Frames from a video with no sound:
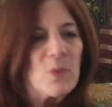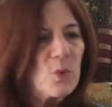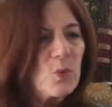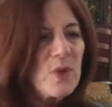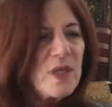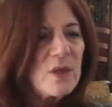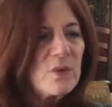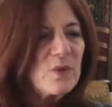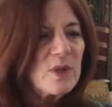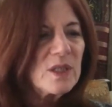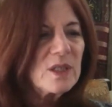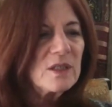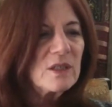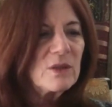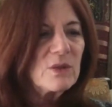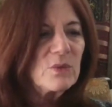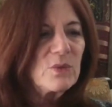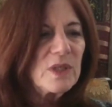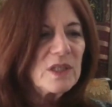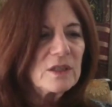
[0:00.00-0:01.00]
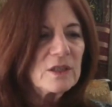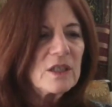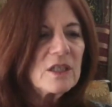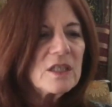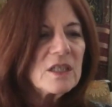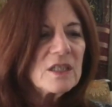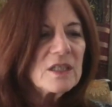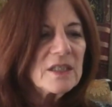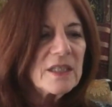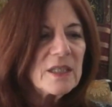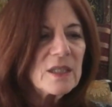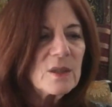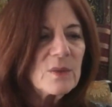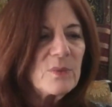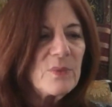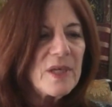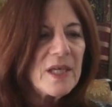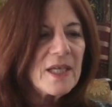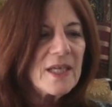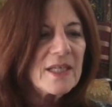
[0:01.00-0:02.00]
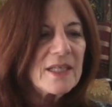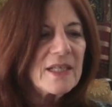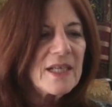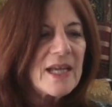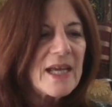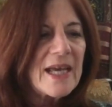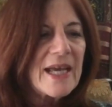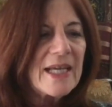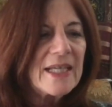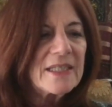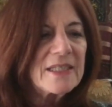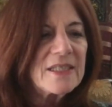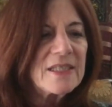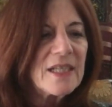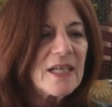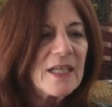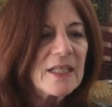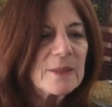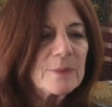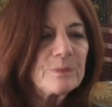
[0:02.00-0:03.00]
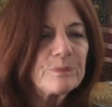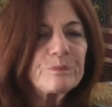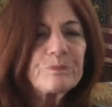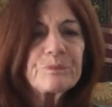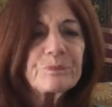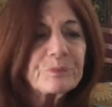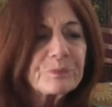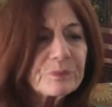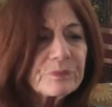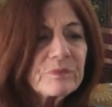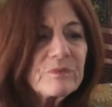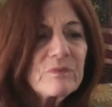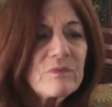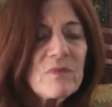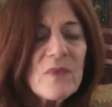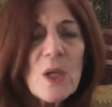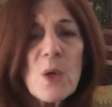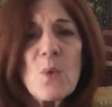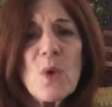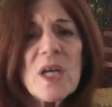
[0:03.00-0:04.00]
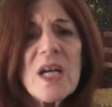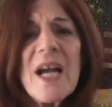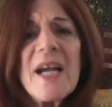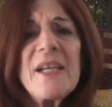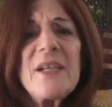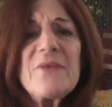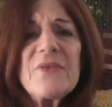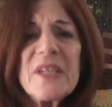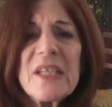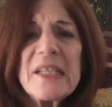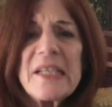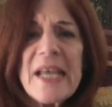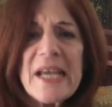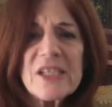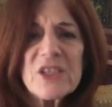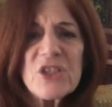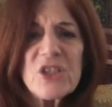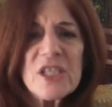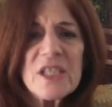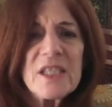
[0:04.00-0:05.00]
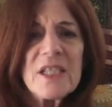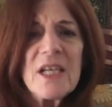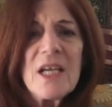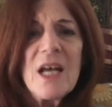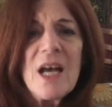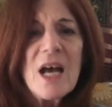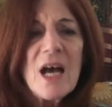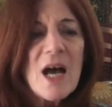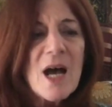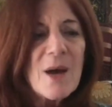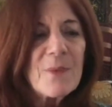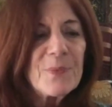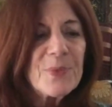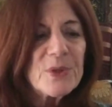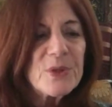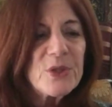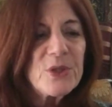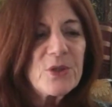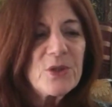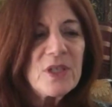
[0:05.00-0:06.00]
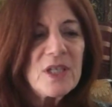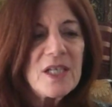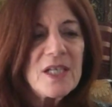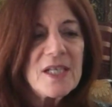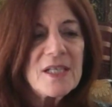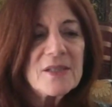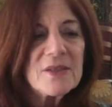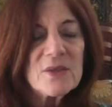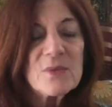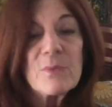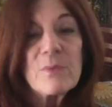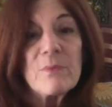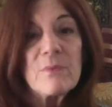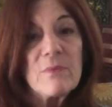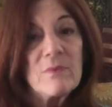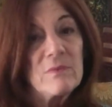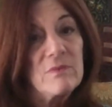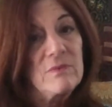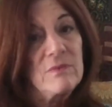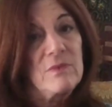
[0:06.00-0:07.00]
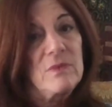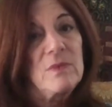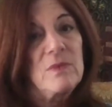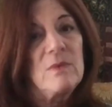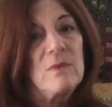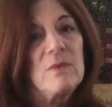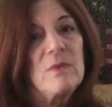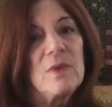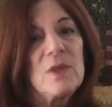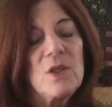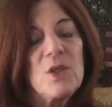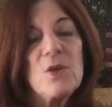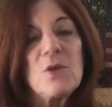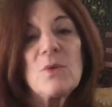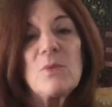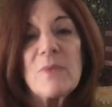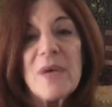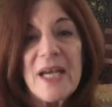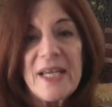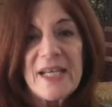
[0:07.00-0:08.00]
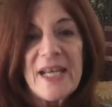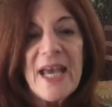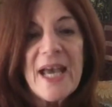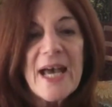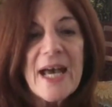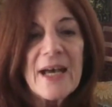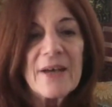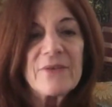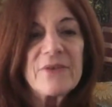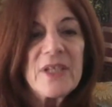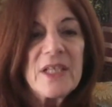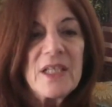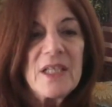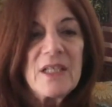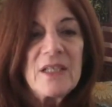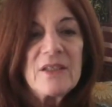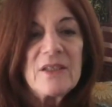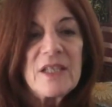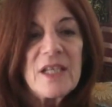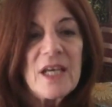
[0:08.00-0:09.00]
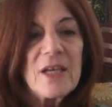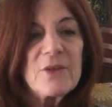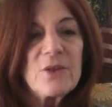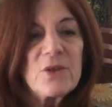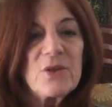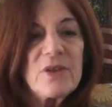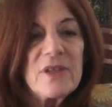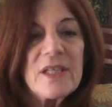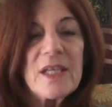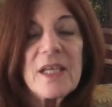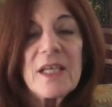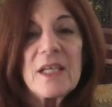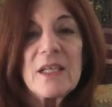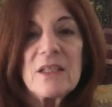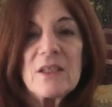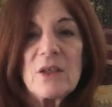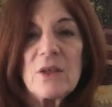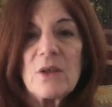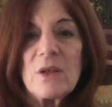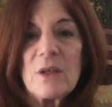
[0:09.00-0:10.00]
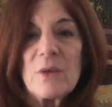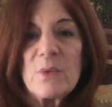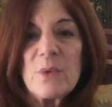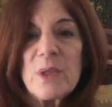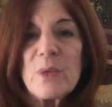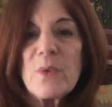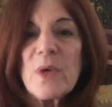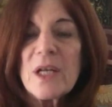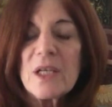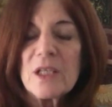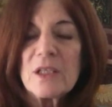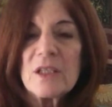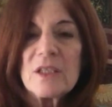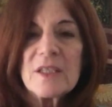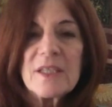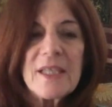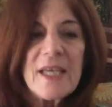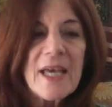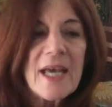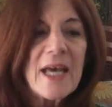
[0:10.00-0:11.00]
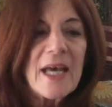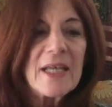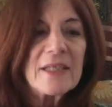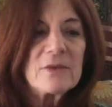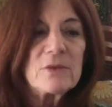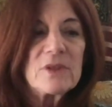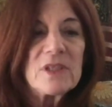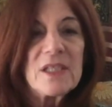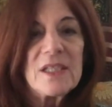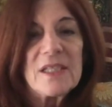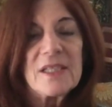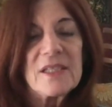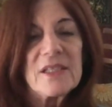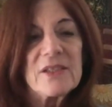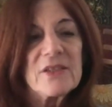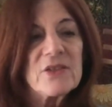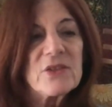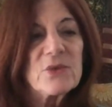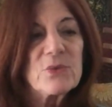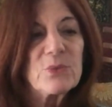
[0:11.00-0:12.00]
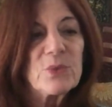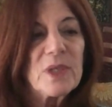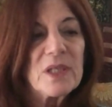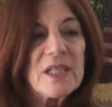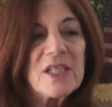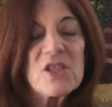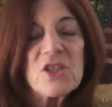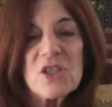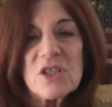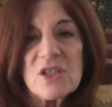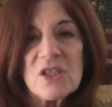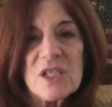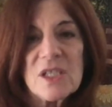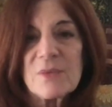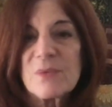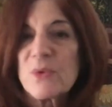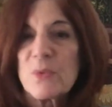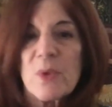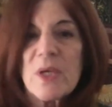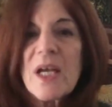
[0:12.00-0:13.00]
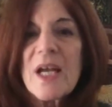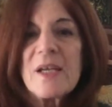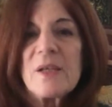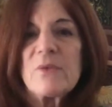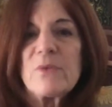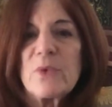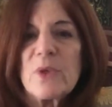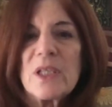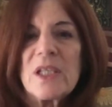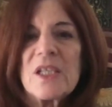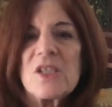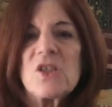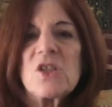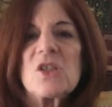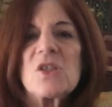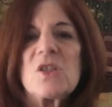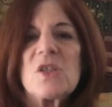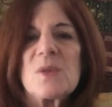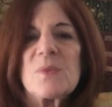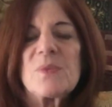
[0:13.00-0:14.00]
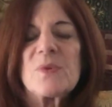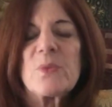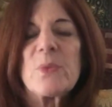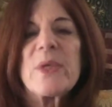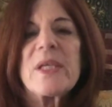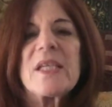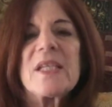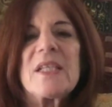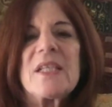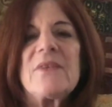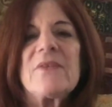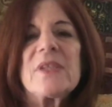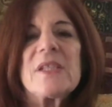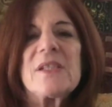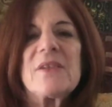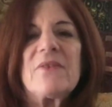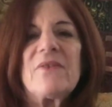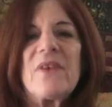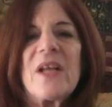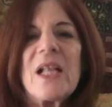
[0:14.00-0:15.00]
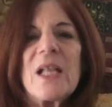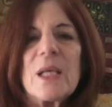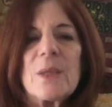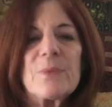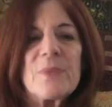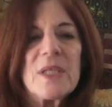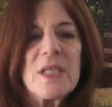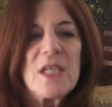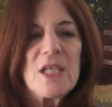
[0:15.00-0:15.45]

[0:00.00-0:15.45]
We'll look a little bit at what kind of connection opportunities you might have. The other thing we want to look at is relationships, what kind of relationships we can even develop